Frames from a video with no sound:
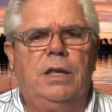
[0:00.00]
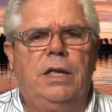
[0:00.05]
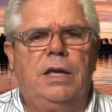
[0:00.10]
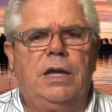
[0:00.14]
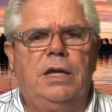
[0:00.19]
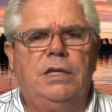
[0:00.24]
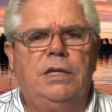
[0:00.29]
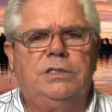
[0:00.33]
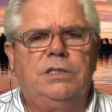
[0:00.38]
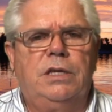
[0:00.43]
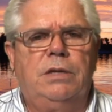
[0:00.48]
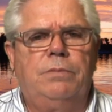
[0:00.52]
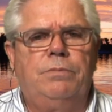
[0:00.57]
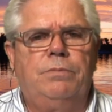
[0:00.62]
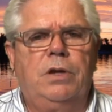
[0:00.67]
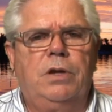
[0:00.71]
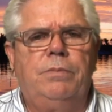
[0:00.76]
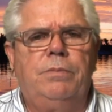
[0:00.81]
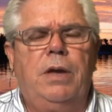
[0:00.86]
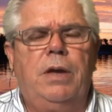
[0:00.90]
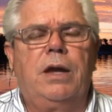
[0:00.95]
Like I said,
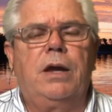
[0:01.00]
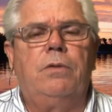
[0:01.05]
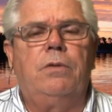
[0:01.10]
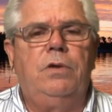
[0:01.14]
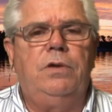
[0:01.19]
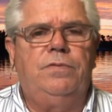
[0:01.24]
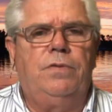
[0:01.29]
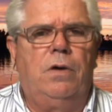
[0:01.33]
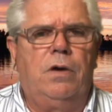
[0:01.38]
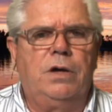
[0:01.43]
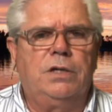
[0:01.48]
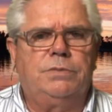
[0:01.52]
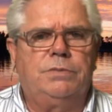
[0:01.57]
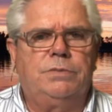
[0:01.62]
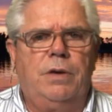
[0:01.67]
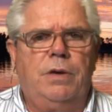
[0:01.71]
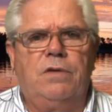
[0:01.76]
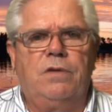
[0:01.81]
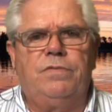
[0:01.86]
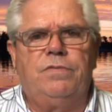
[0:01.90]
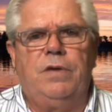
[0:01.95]
bringing back a reef hog, as a
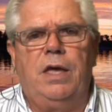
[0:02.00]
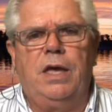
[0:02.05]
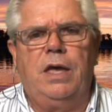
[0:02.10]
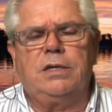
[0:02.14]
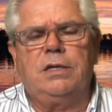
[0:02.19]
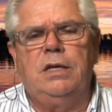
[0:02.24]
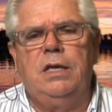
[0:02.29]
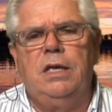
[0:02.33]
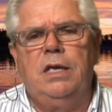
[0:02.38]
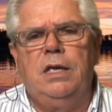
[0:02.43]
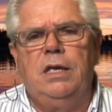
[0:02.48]
matter of fact,